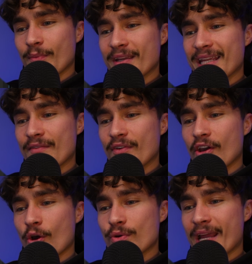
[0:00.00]
we could even
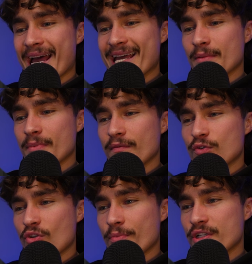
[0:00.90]
go and add a bit of a
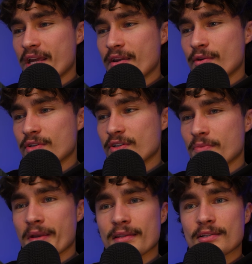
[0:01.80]
drop shadow just to
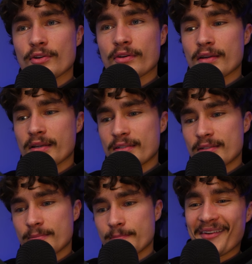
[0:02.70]
make this look
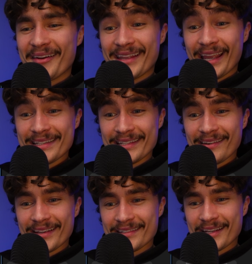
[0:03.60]
nice. Very Casey
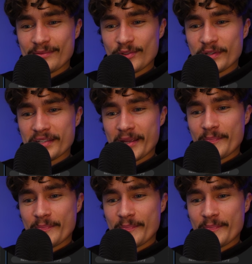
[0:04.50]
Neistat, should we say.